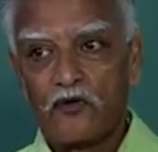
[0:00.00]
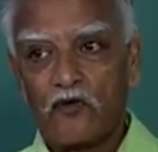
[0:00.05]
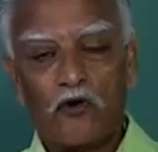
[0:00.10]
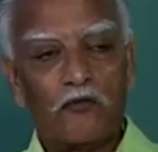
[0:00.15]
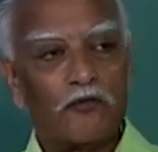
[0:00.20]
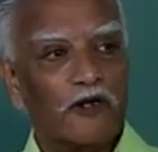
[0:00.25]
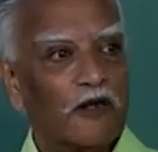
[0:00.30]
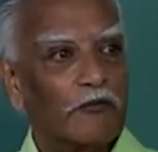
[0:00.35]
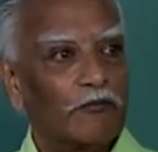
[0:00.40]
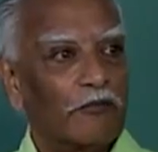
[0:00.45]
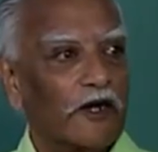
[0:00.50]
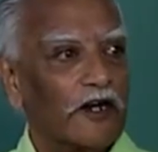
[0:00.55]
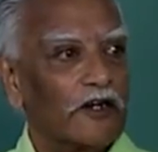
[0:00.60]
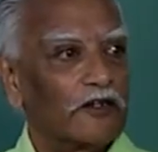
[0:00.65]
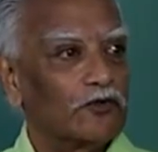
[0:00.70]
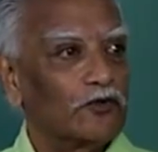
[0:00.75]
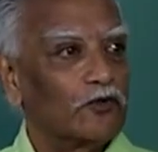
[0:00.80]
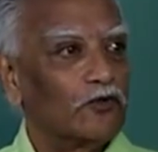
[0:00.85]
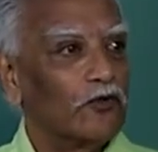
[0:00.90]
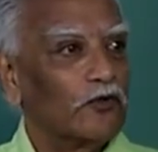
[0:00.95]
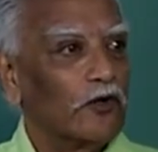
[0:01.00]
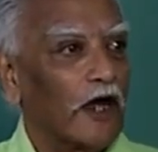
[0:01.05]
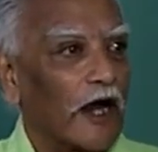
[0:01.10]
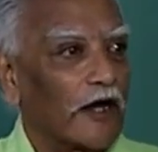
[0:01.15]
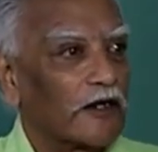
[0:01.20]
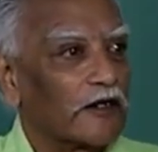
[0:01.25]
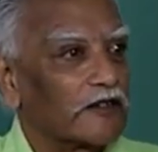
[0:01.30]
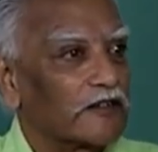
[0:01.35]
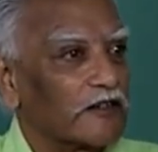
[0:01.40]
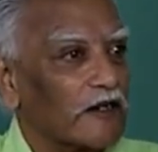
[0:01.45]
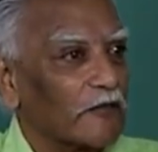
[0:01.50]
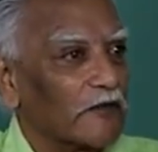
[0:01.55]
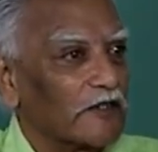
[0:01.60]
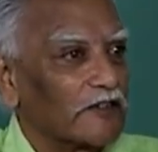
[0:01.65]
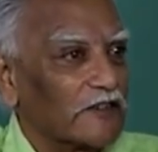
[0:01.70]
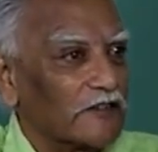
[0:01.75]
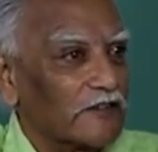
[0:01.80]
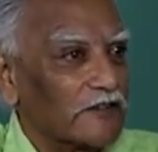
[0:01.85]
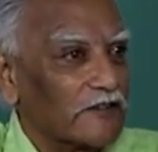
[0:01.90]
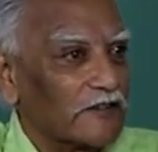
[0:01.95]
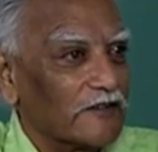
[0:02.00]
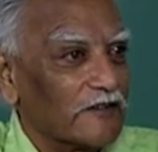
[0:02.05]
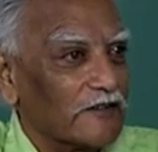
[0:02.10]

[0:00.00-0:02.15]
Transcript: Roman Empire too had its nemesis,